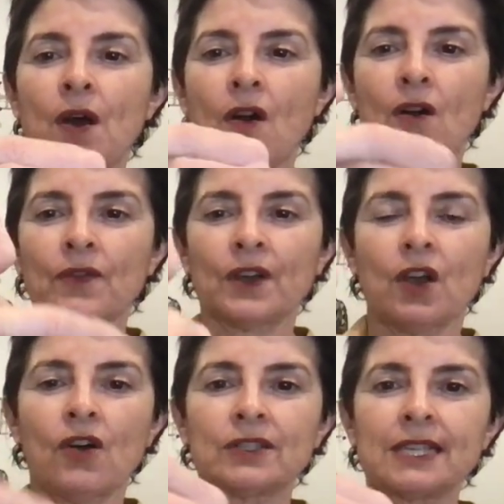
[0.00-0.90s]
the
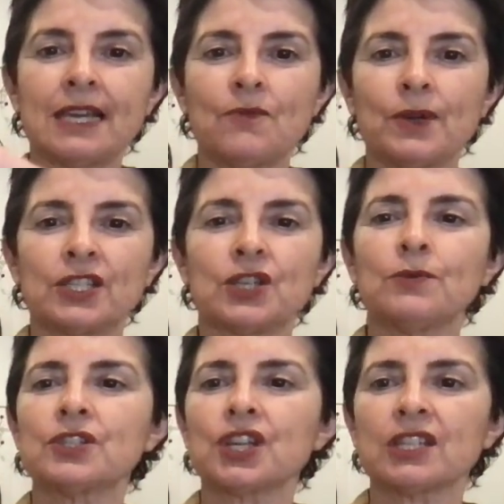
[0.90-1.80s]
cozy, which you
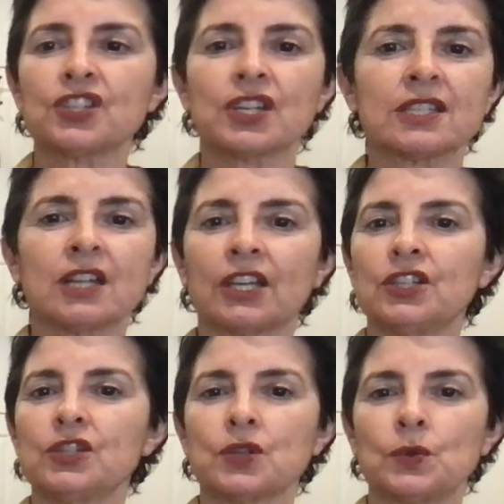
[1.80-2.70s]
adjust just like
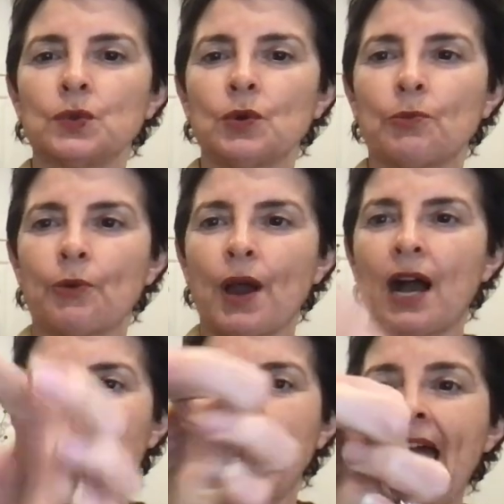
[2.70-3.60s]
you do your
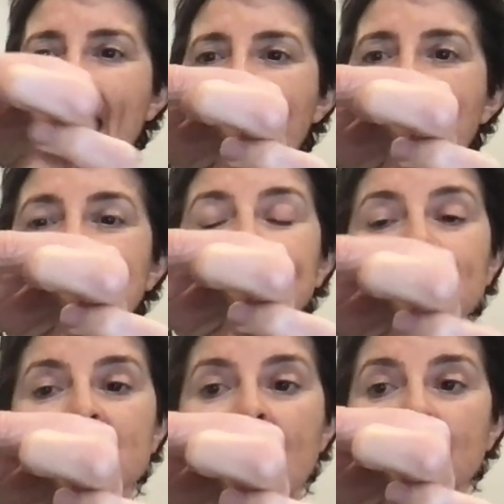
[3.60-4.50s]
bra. And
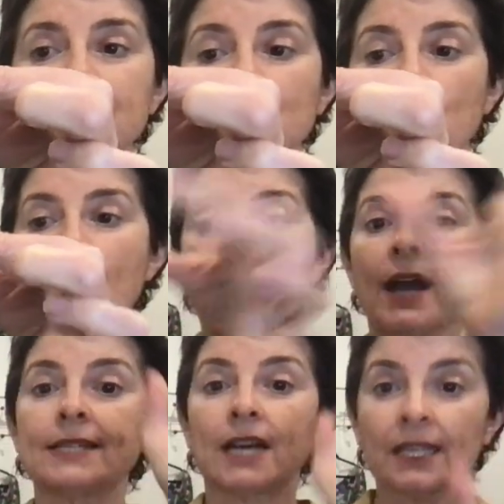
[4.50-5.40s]
it's nice and
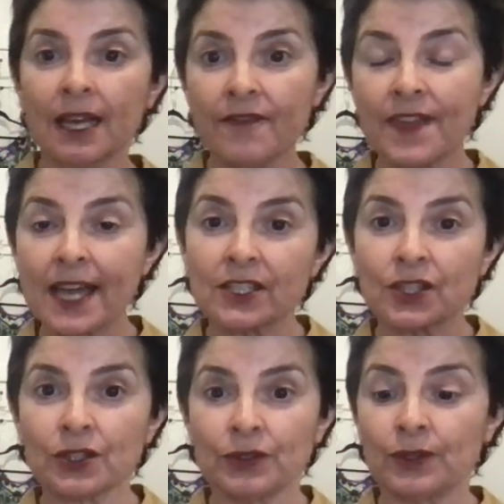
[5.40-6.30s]
wide. I love that
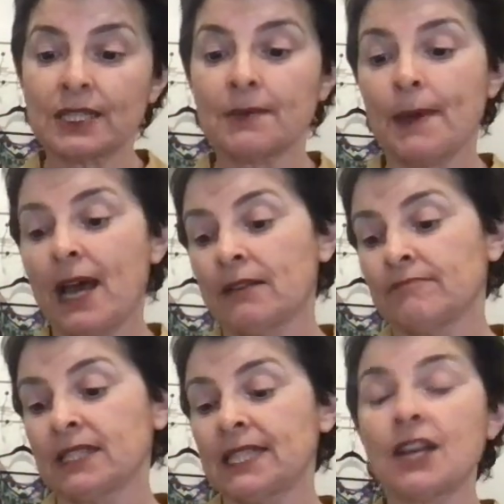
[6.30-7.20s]
too. It's about
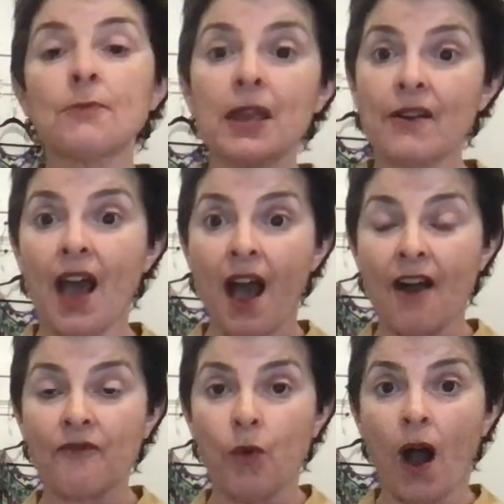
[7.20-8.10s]
1.5
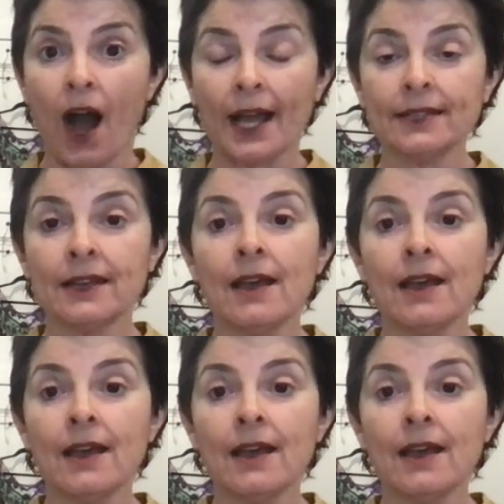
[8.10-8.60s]
centimeters wide,